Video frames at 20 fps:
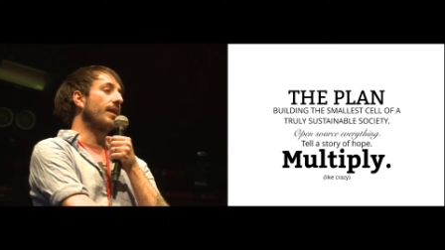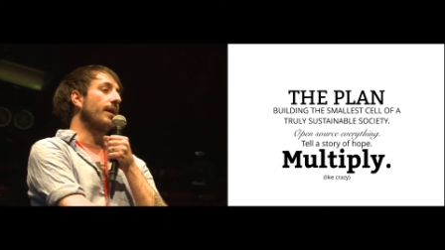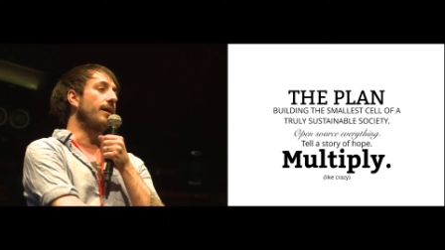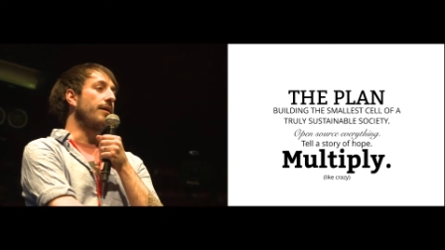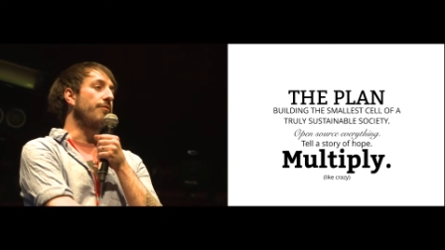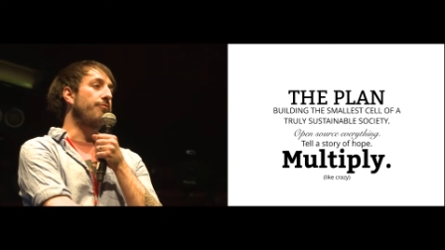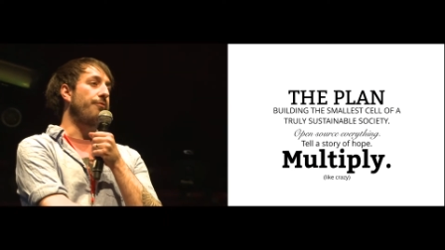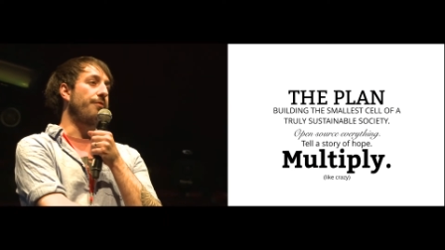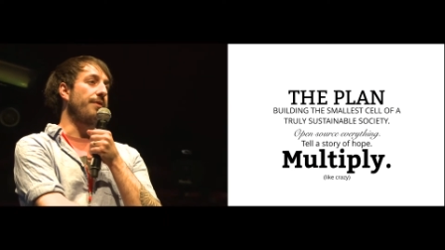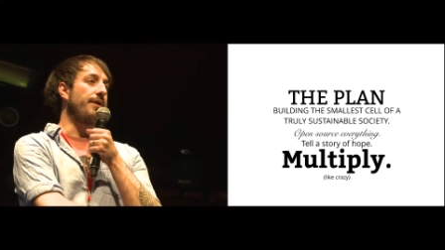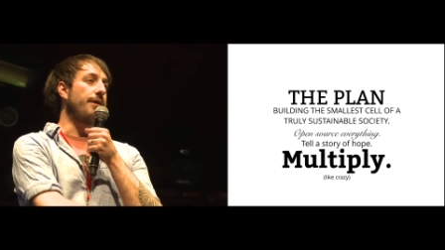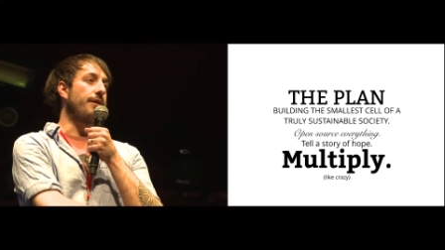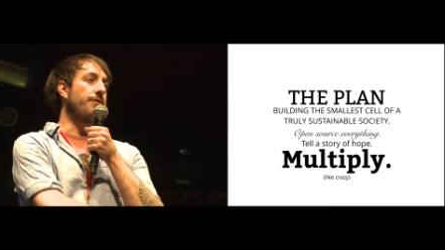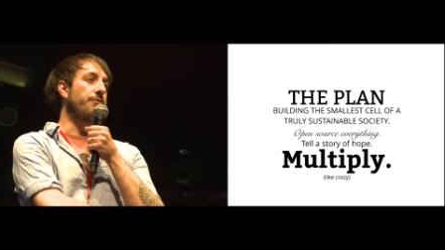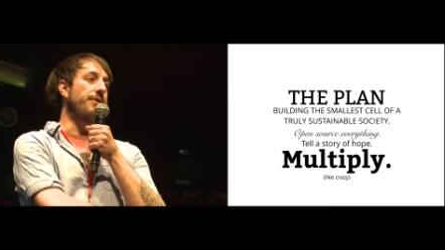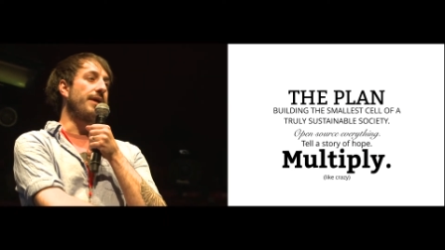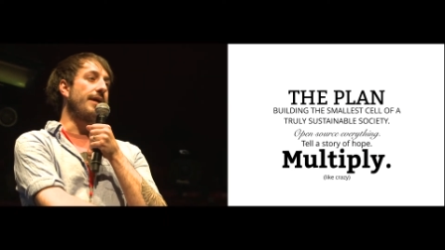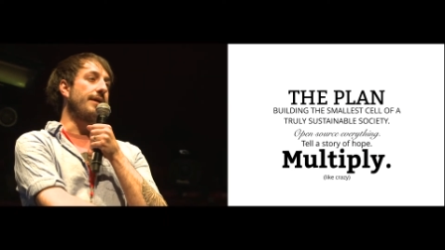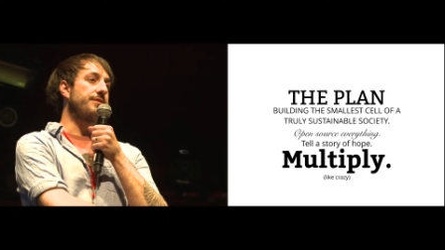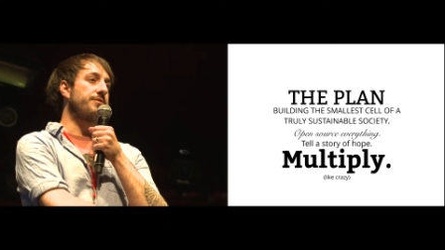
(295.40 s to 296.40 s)
if we
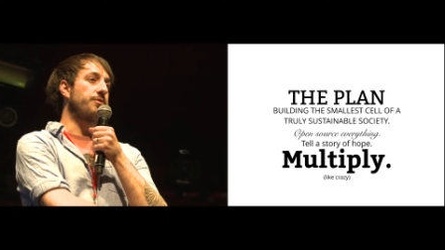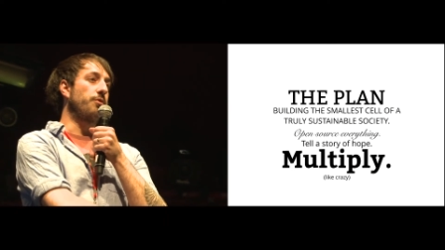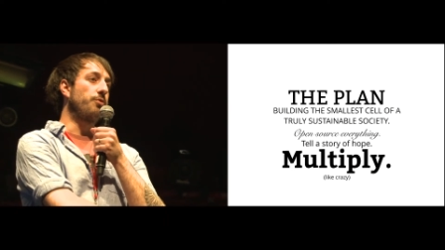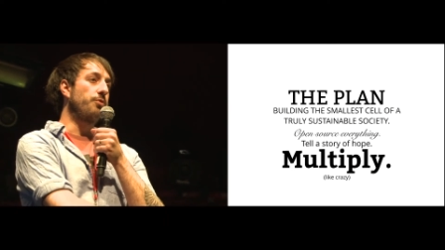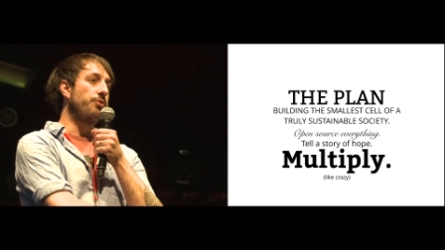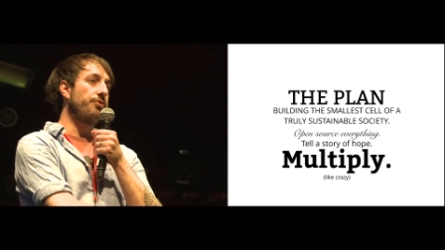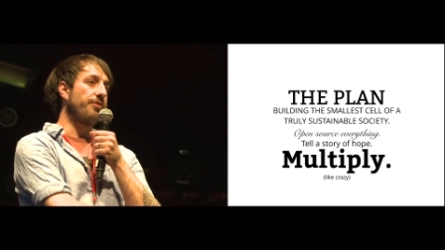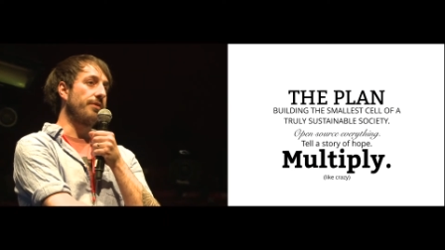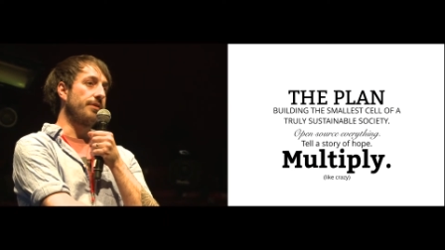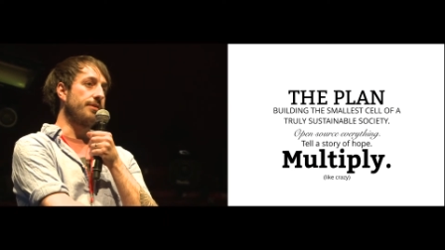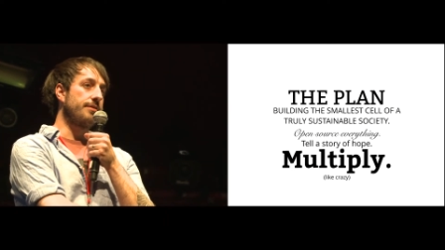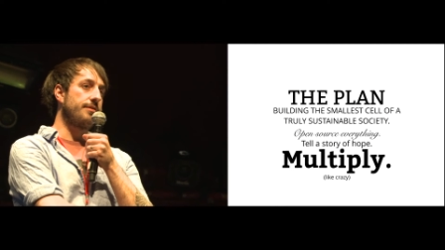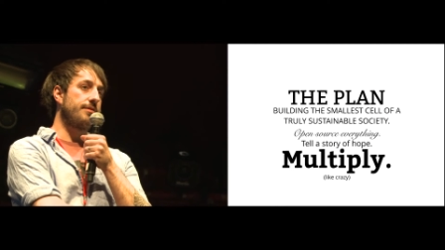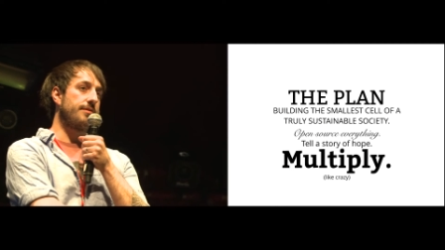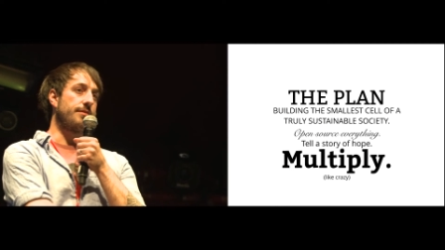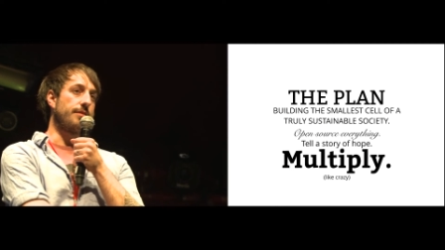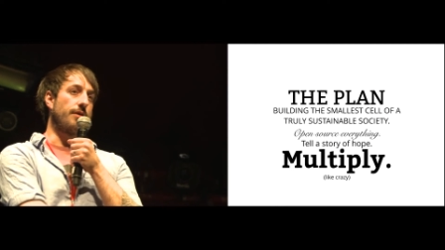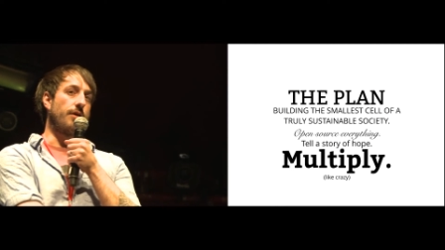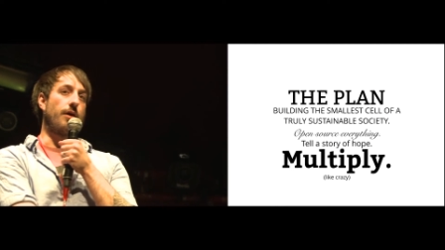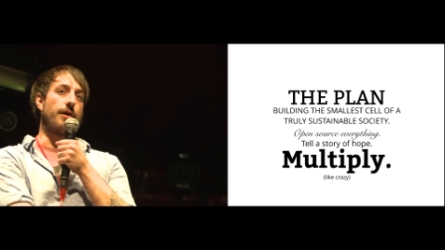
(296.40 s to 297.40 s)
create
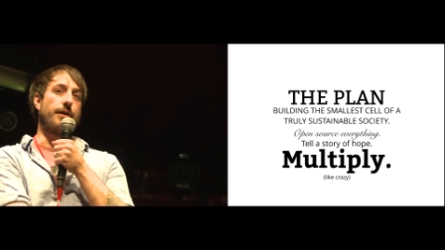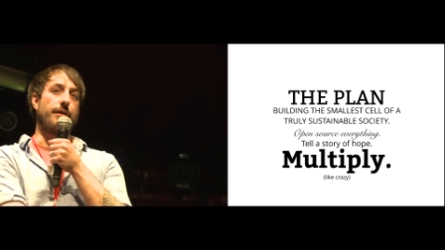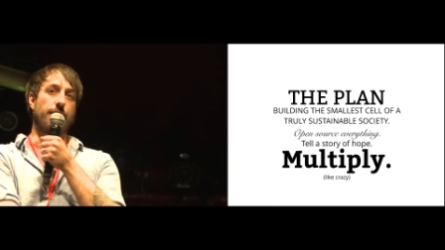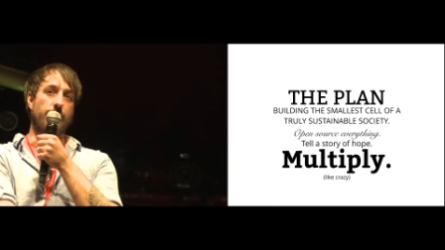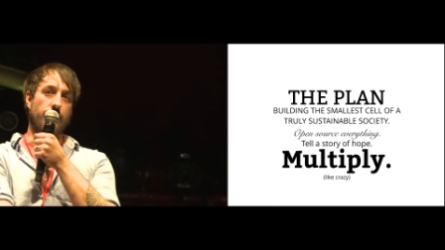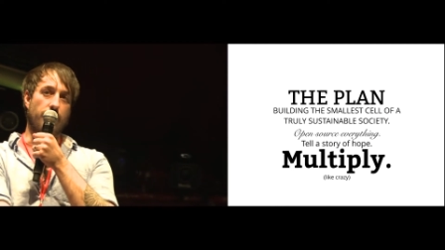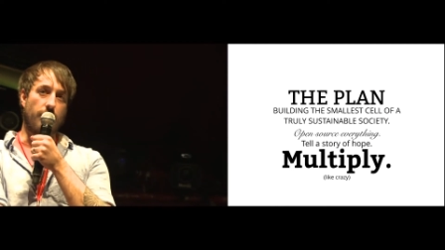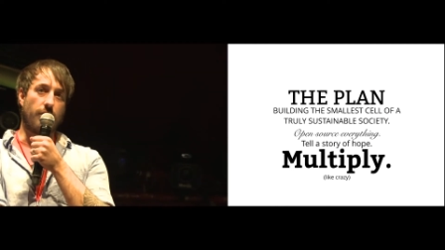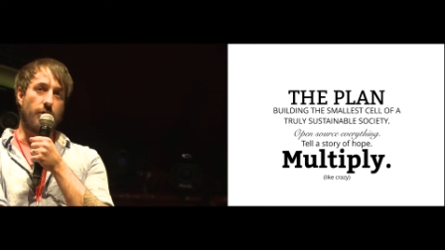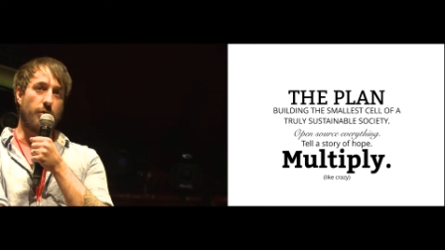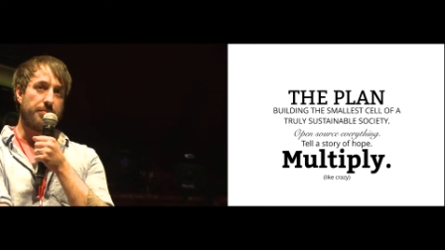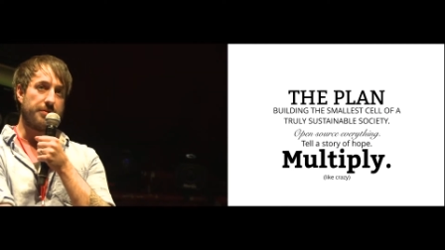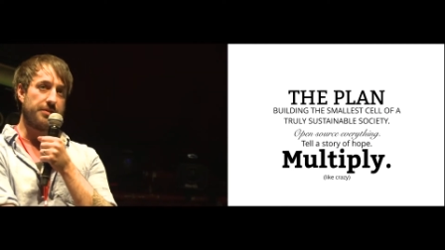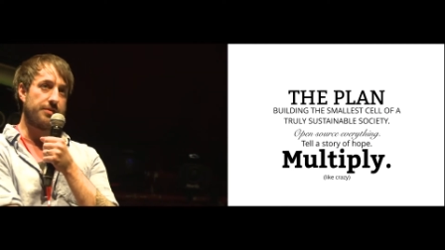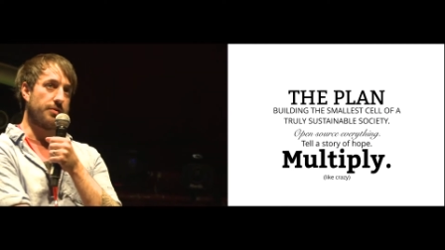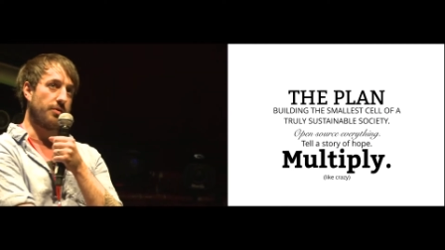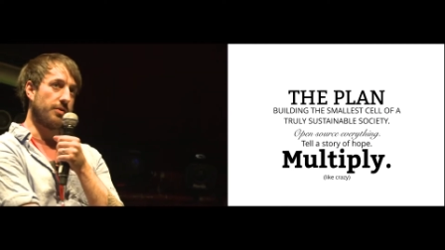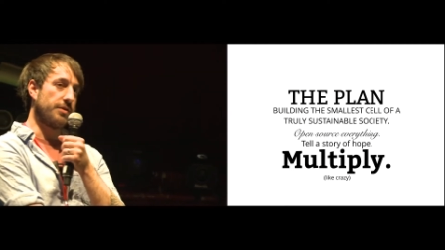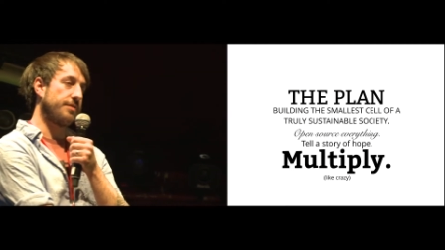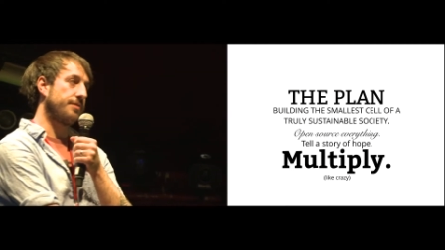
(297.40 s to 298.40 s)
solutions on an open
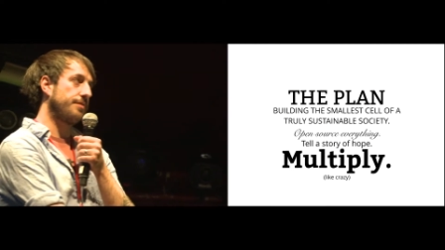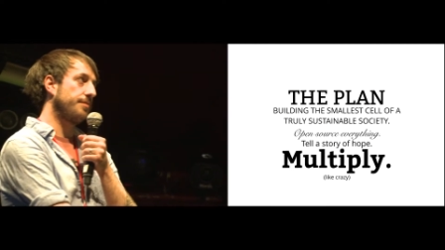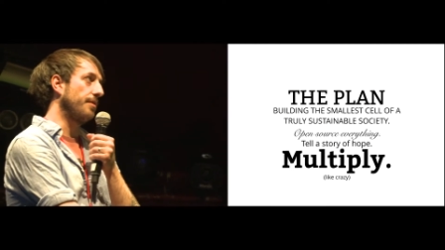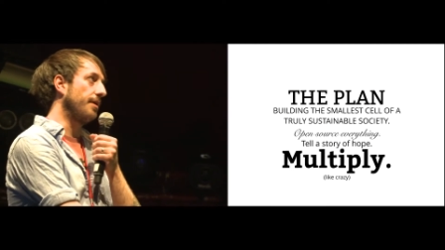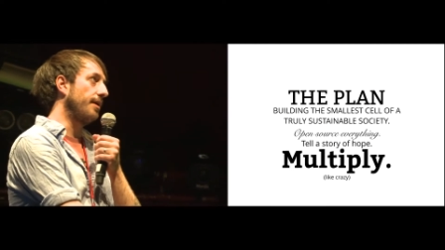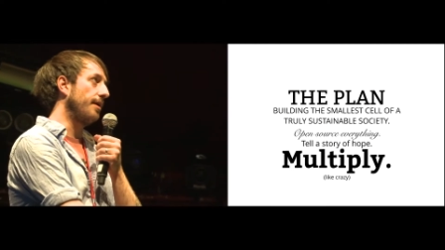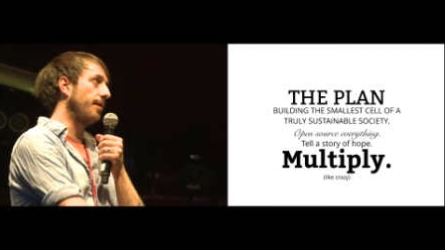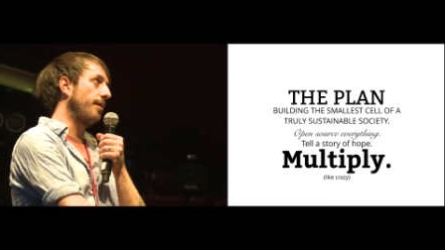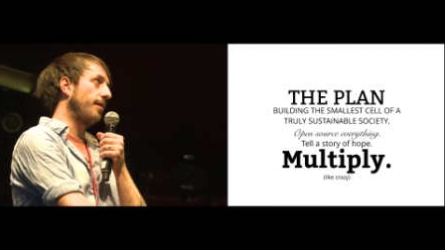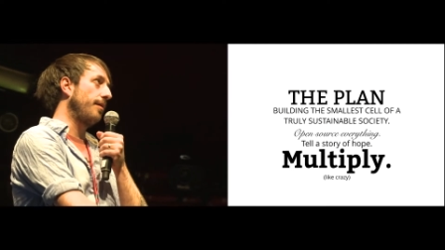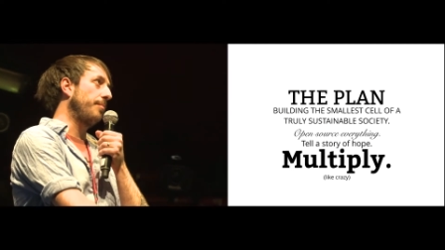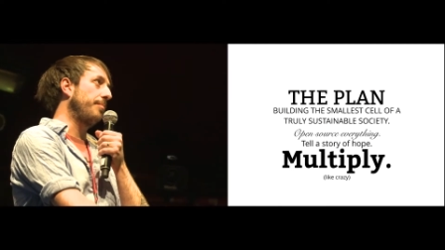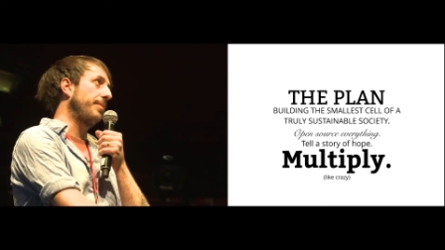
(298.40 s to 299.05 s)
source uh,